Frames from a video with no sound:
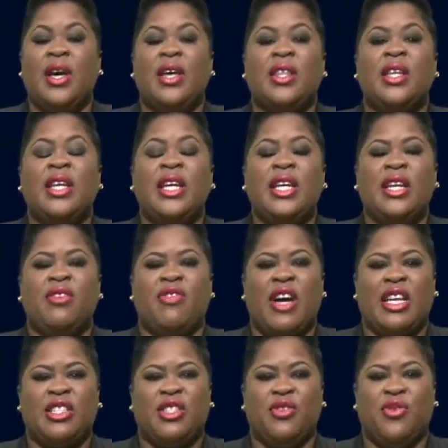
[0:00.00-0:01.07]
The lead
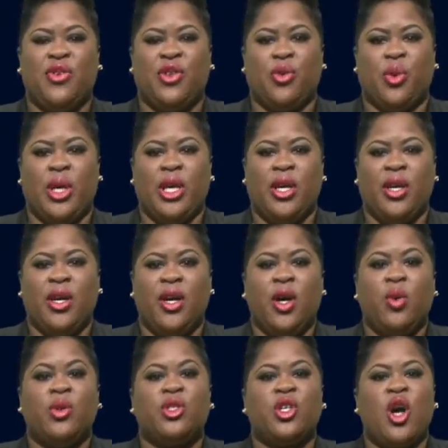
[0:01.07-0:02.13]
advancer for the week
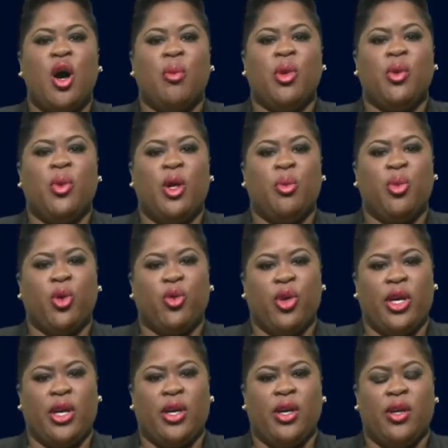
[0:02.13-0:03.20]
was Commonwealth
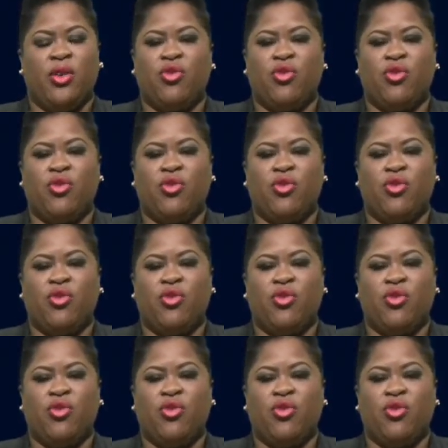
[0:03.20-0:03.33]
Brewery,